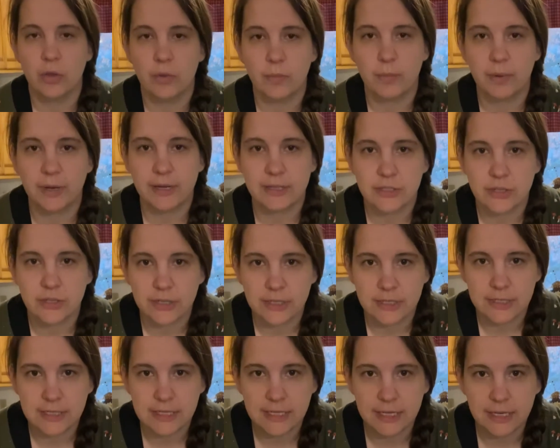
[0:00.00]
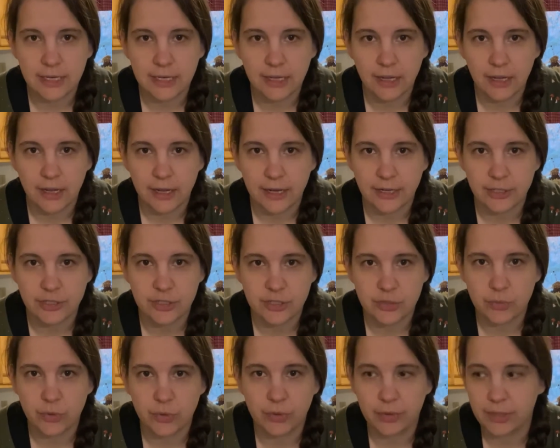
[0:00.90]
But as you can see, I just
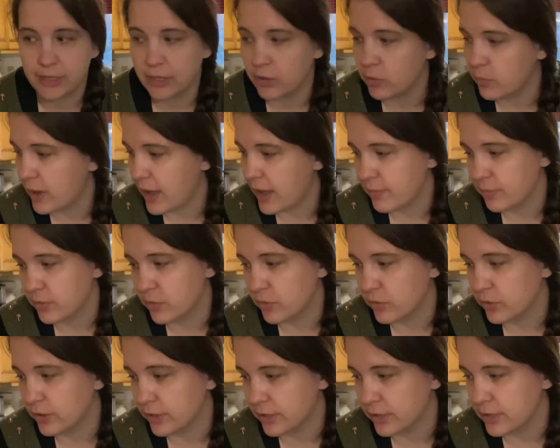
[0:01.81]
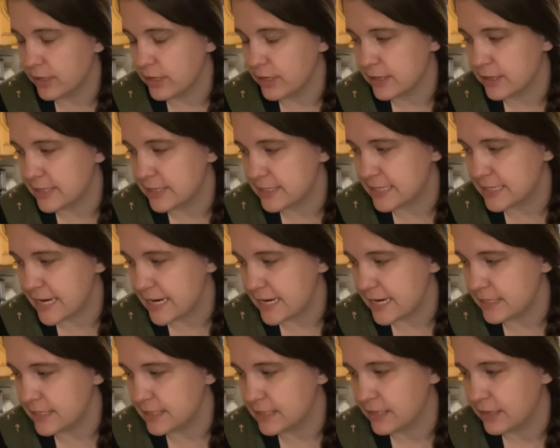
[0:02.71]
wrote yellow popcorn, the
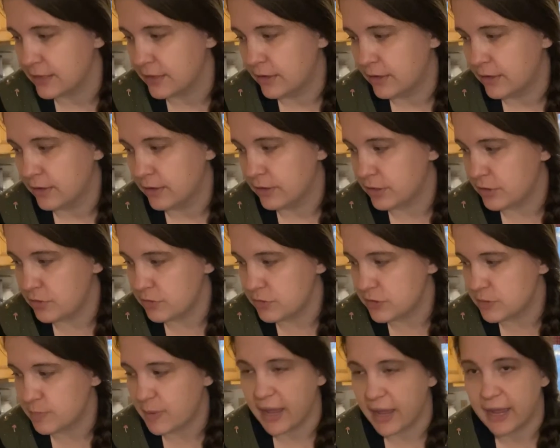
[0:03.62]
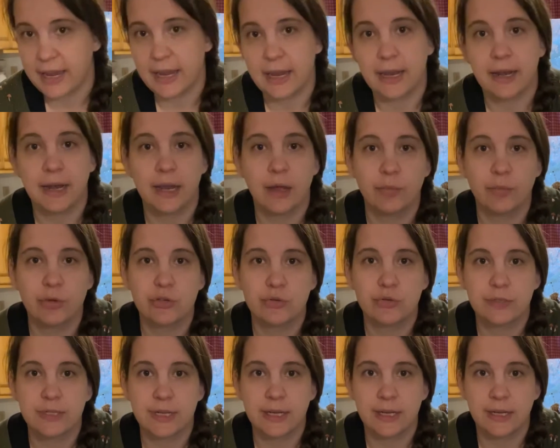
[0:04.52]
date, used by, and how much
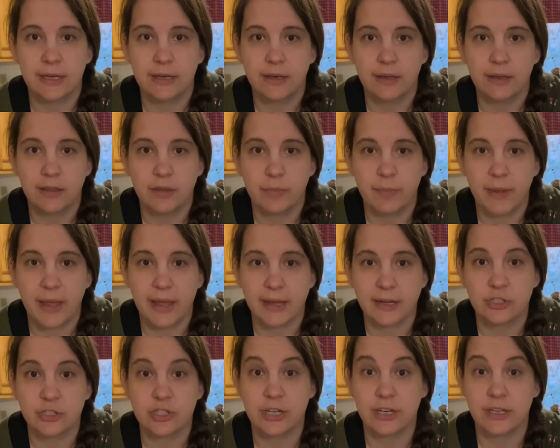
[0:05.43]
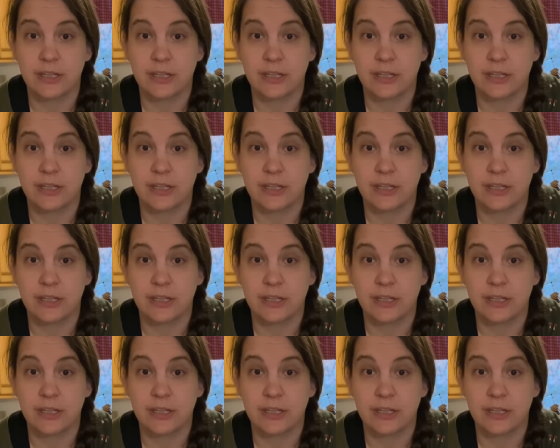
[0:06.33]
was in the packaging.